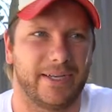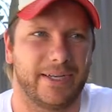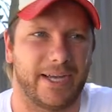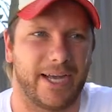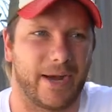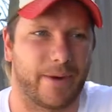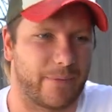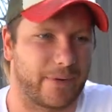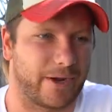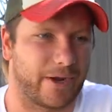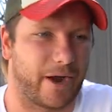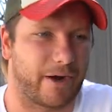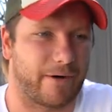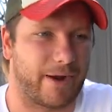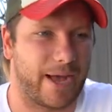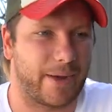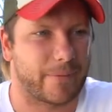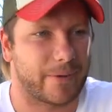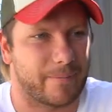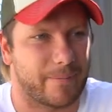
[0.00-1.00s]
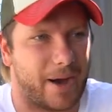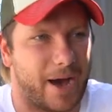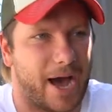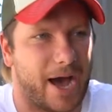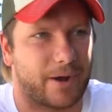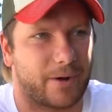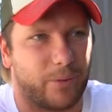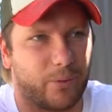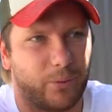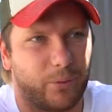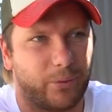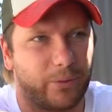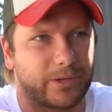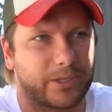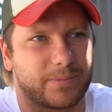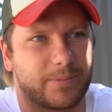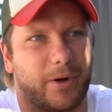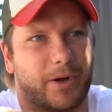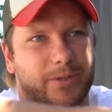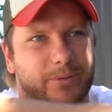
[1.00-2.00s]
And we go around, we mark all the
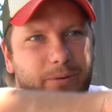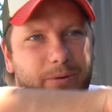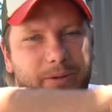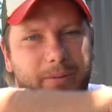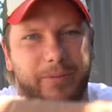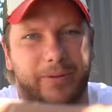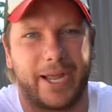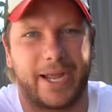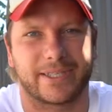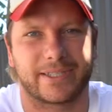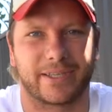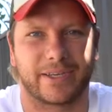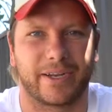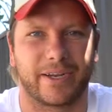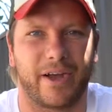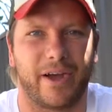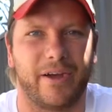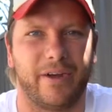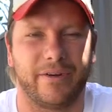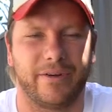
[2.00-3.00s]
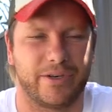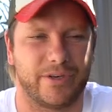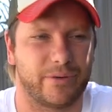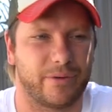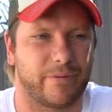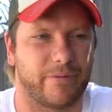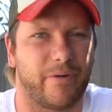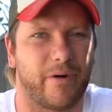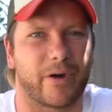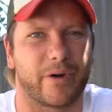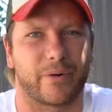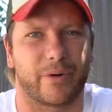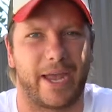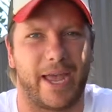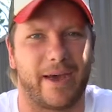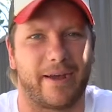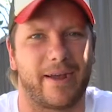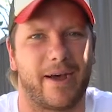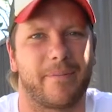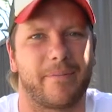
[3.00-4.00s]
spots where all the plants are going to go, do a final
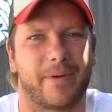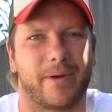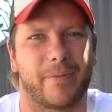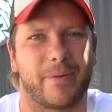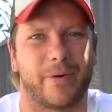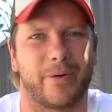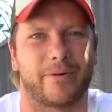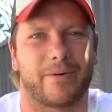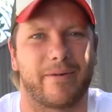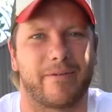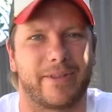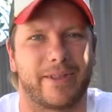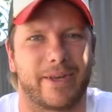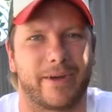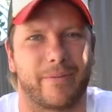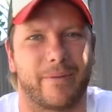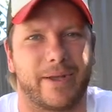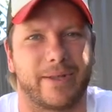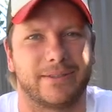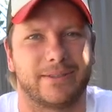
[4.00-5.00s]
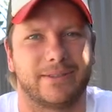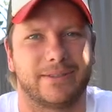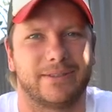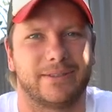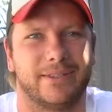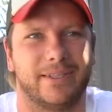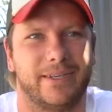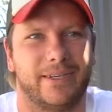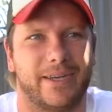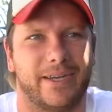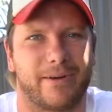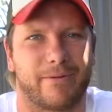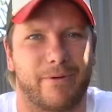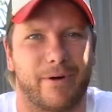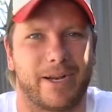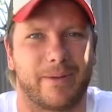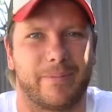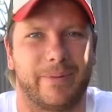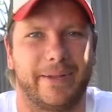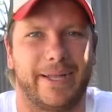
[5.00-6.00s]
count up, and we order everything at once,
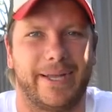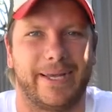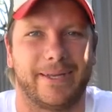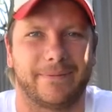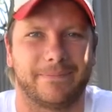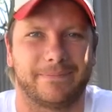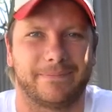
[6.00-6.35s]
ready to plant.